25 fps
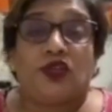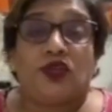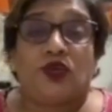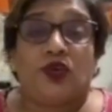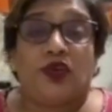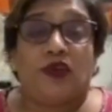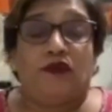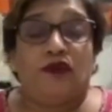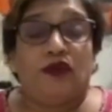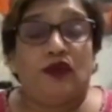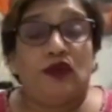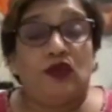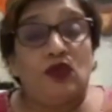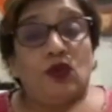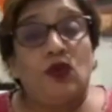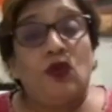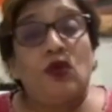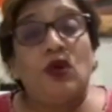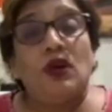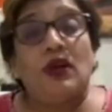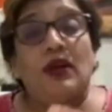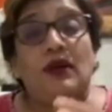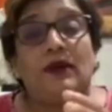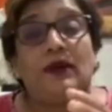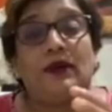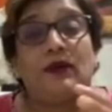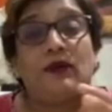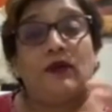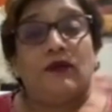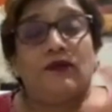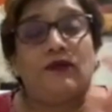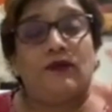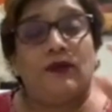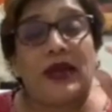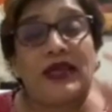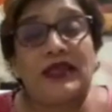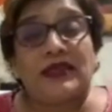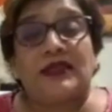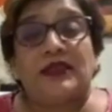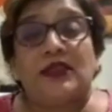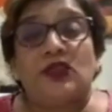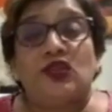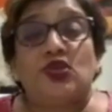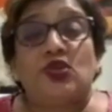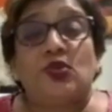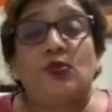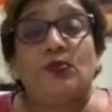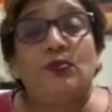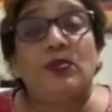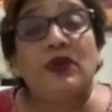So if you don't, best is
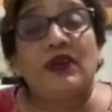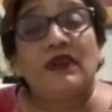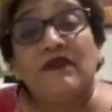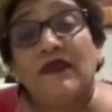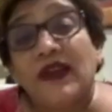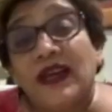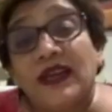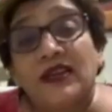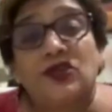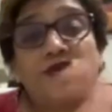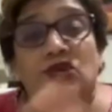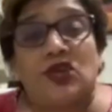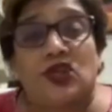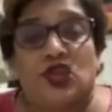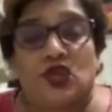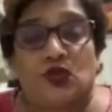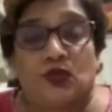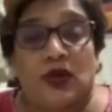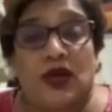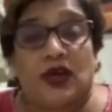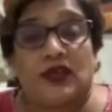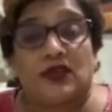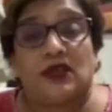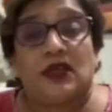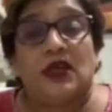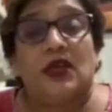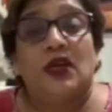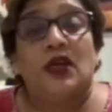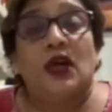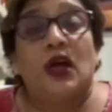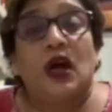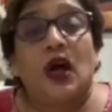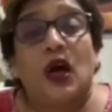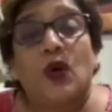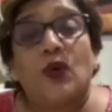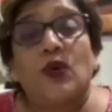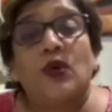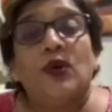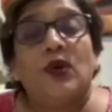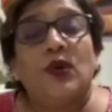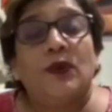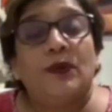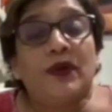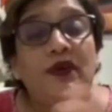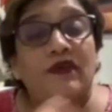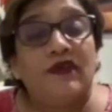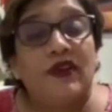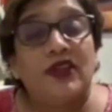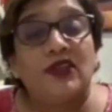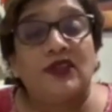to prevent stretch marks. How do you
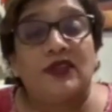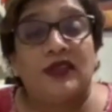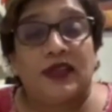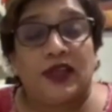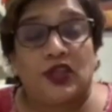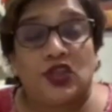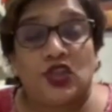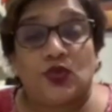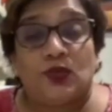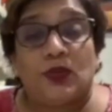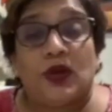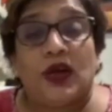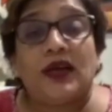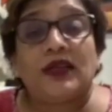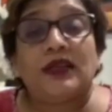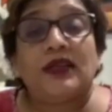prevent stretch mark?